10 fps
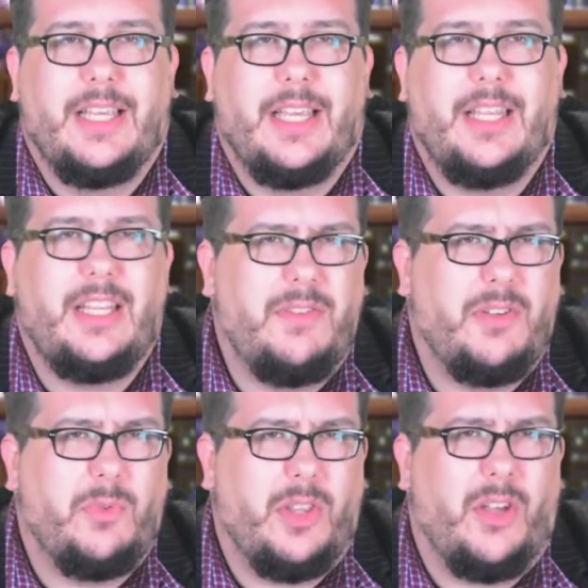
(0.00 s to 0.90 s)
And
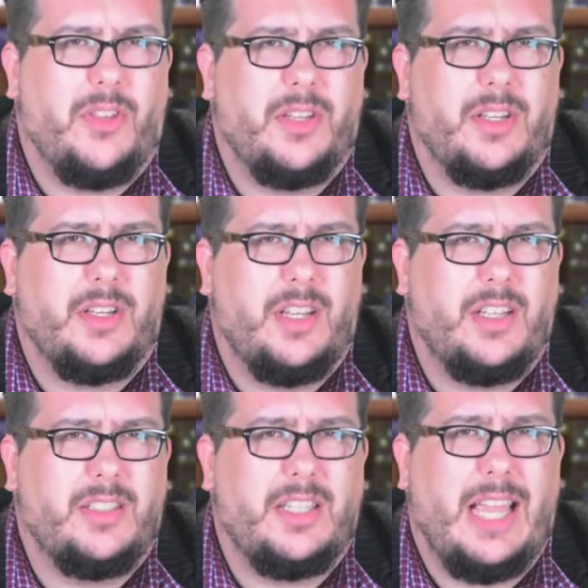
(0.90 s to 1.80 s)
even with all the
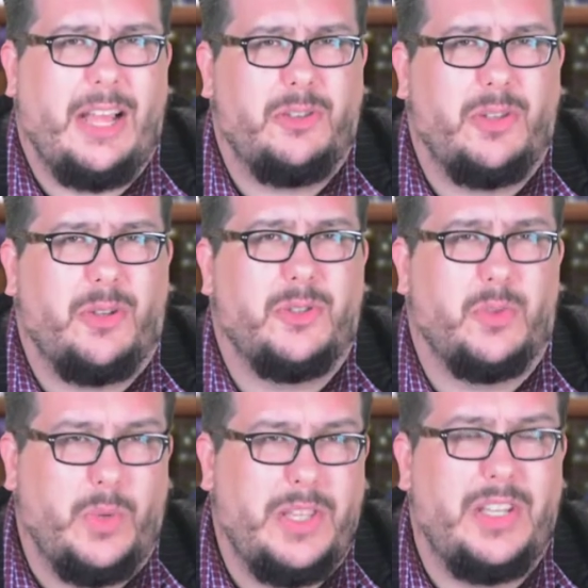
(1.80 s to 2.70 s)
guns, households
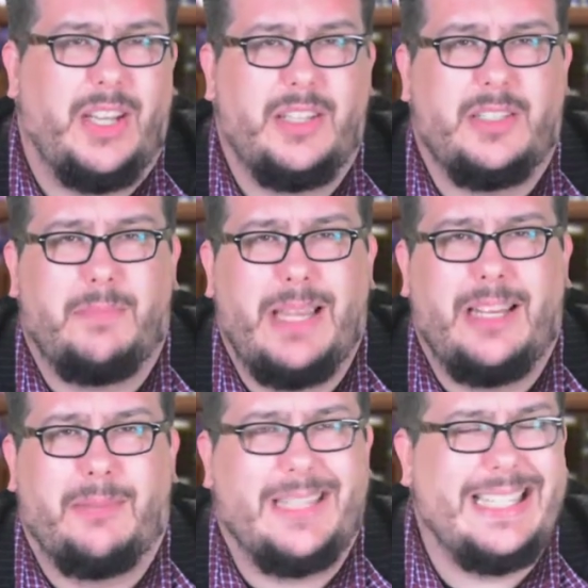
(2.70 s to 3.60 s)
with guns
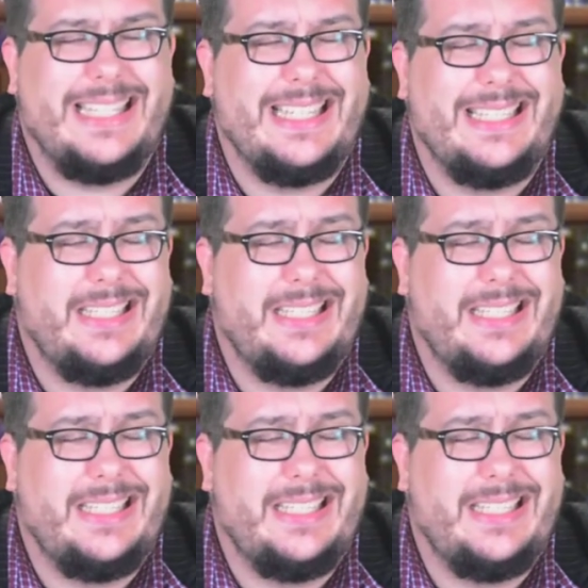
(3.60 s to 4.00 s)
make up less than